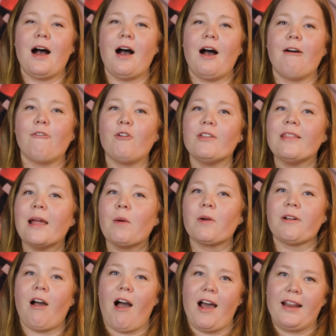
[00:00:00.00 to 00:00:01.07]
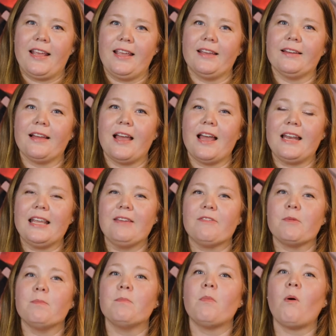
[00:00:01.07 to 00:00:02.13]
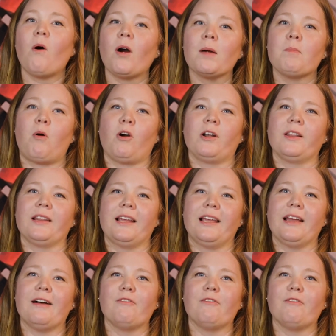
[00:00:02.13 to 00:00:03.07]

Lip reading: of when they were naughty, and even more importantly,